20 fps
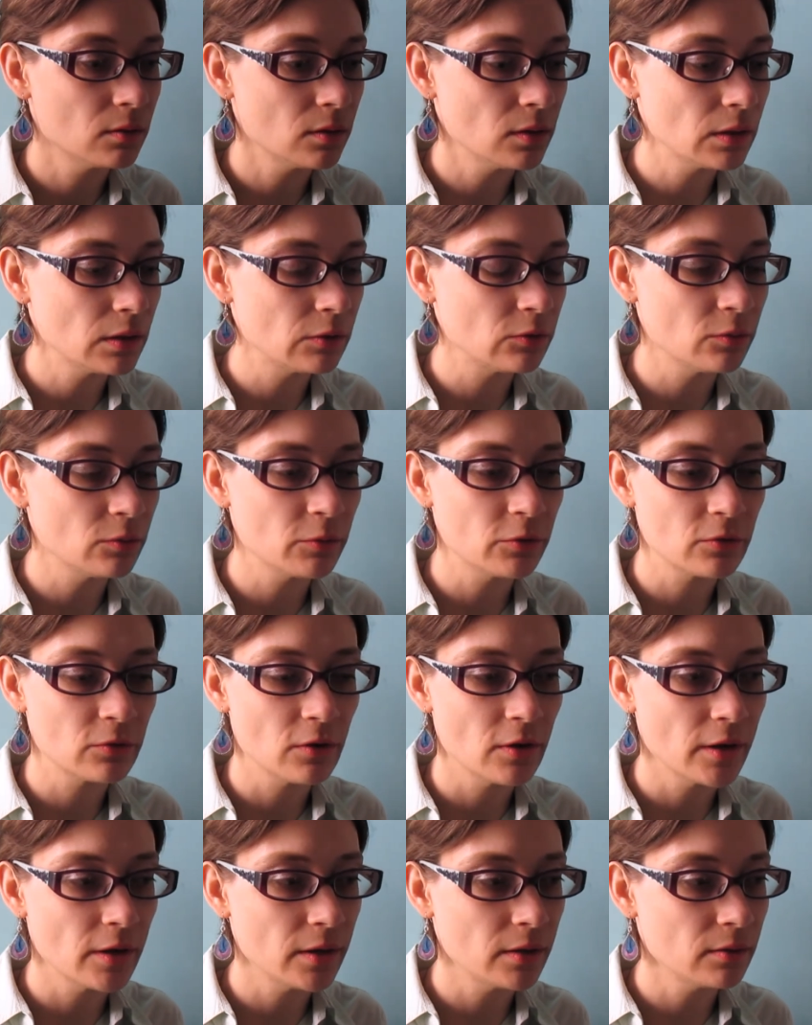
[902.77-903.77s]
And I was almost
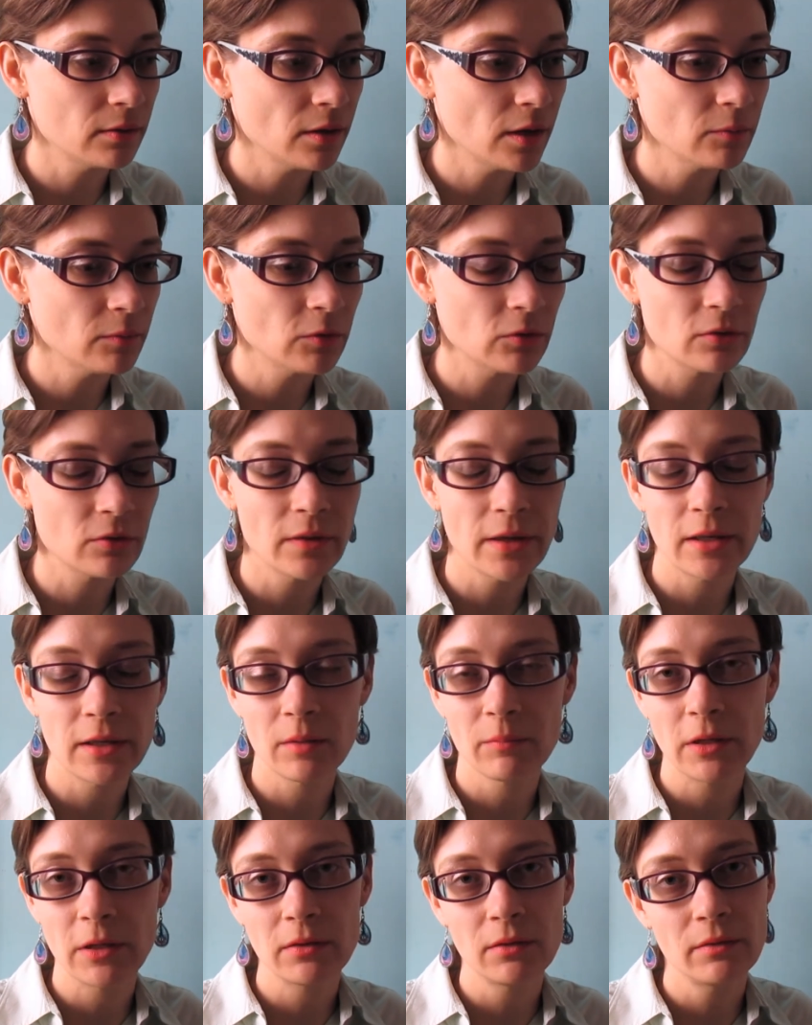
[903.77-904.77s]
crying. I'm just glad
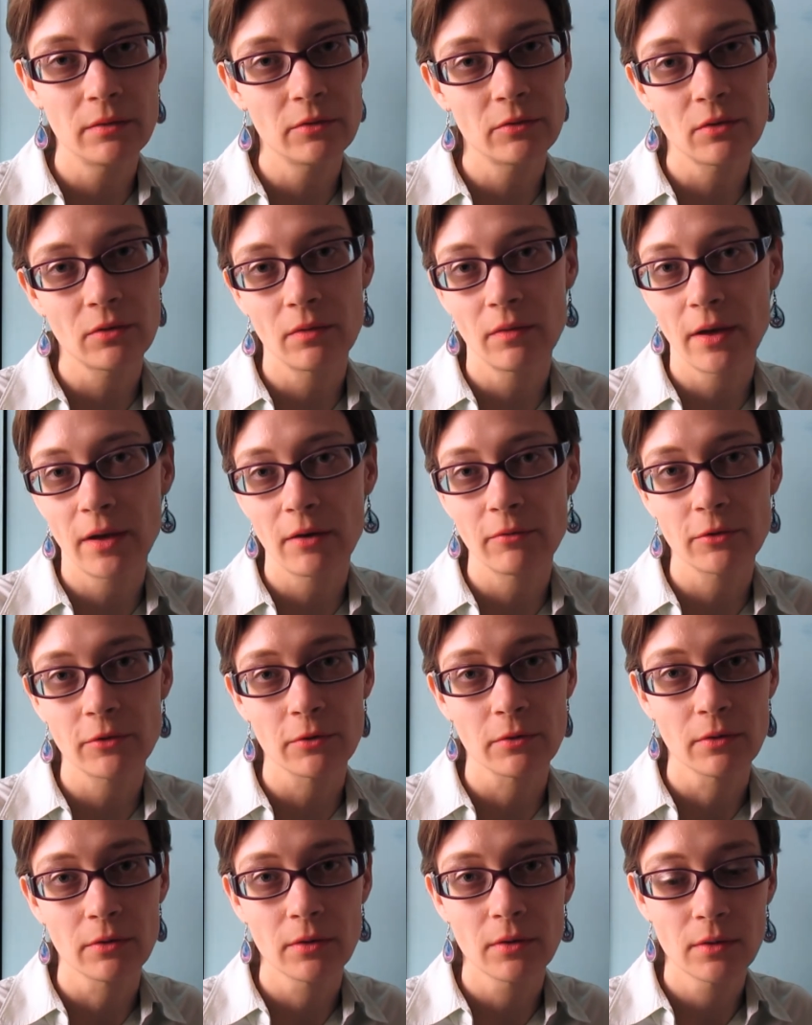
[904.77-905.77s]
I'm ending this on laughter.